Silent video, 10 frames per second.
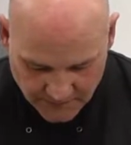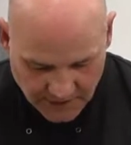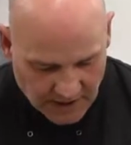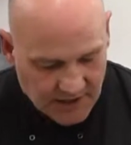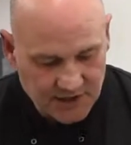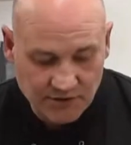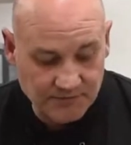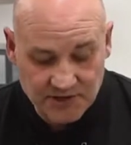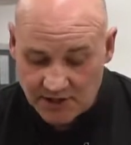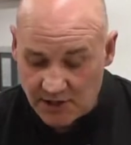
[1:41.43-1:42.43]
And it's
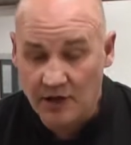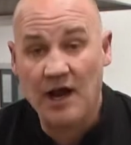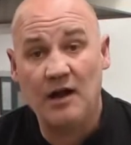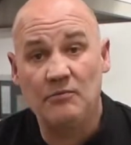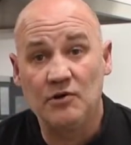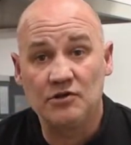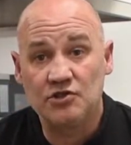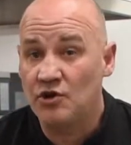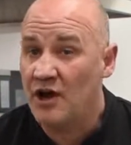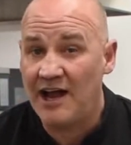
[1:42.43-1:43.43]
up to you how
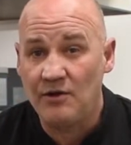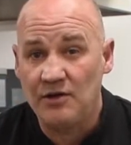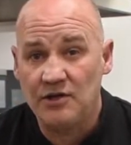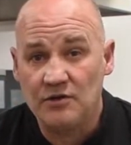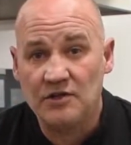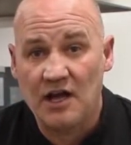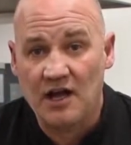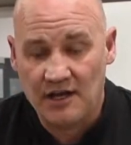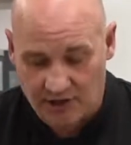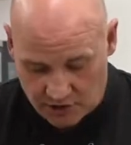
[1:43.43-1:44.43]
much or how little
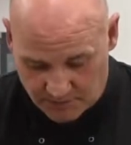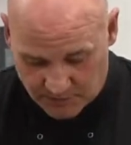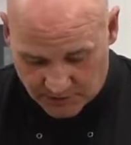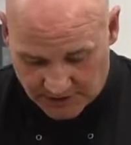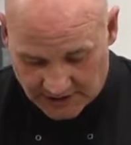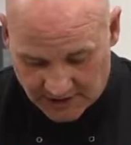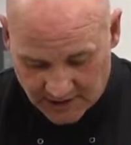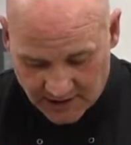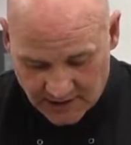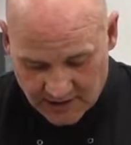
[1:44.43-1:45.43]
garlic you put in it.
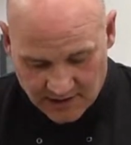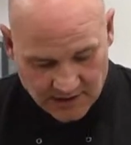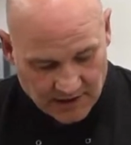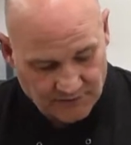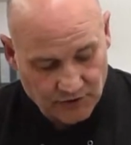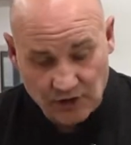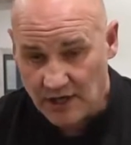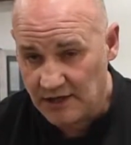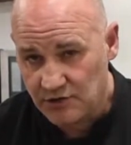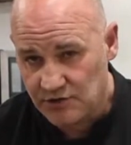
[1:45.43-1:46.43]
If you
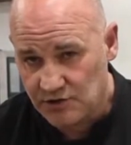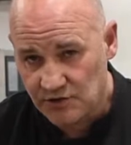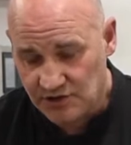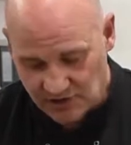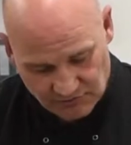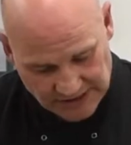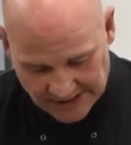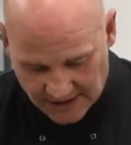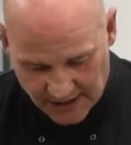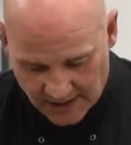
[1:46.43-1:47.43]
like your sauces
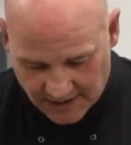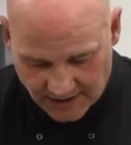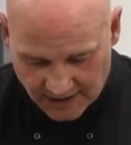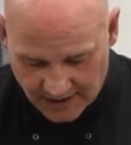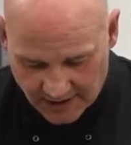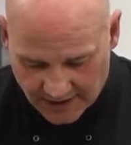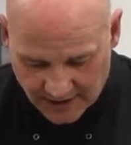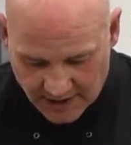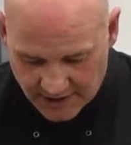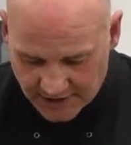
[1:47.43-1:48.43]
really garlicky like
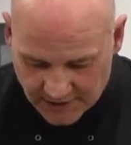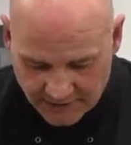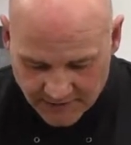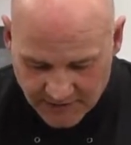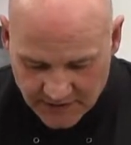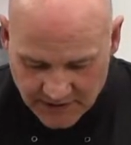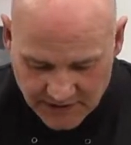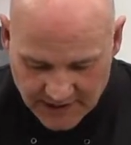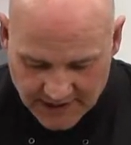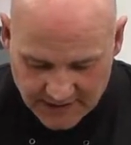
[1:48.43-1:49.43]
I do,
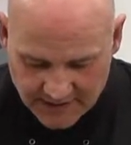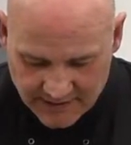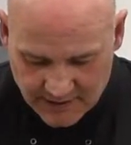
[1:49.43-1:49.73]
then